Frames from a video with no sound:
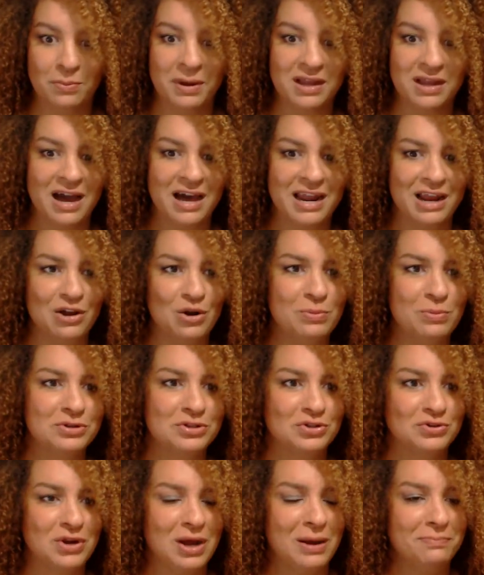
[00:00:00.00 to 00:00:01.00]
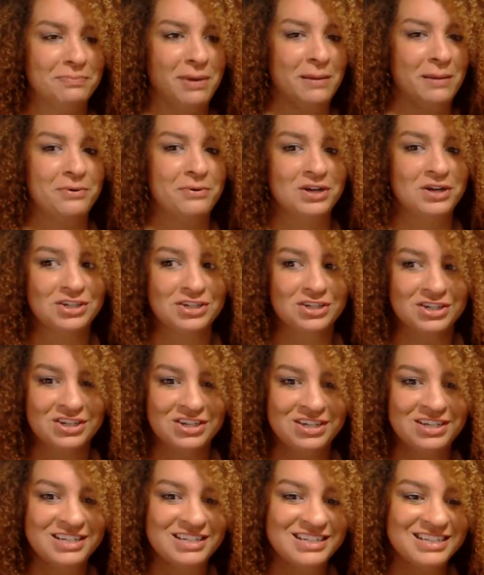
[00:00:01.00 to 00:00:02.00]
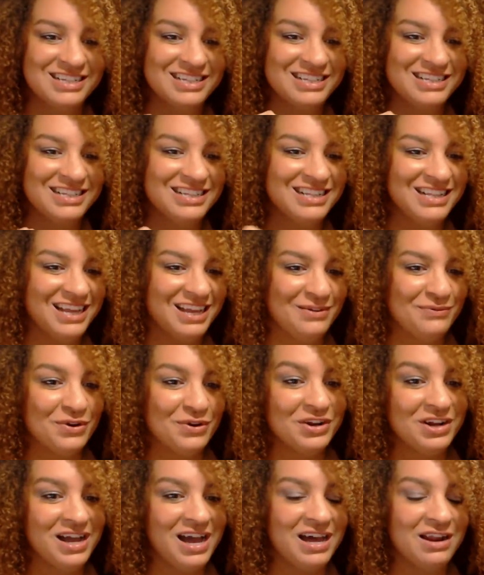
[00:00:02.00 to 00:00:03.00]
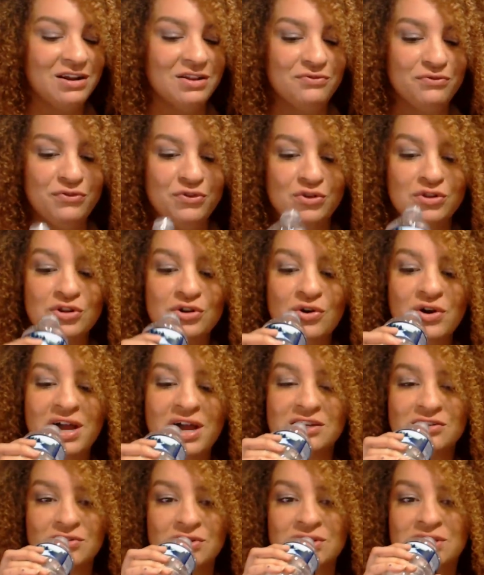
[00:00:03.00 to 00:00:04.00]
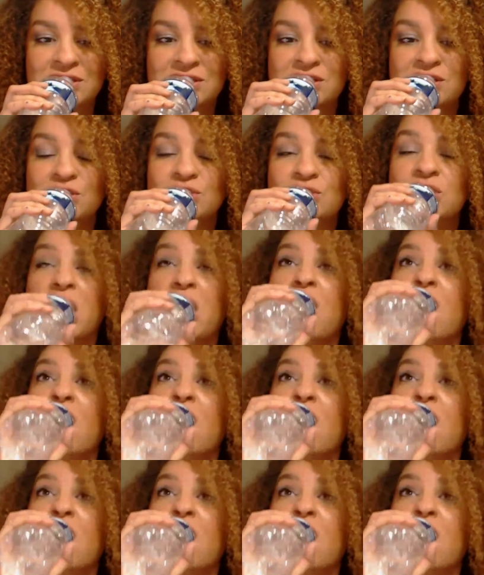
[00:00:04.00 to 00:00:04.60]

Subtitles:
God, I almost dropped my brush. And we're going to add a few little extra details.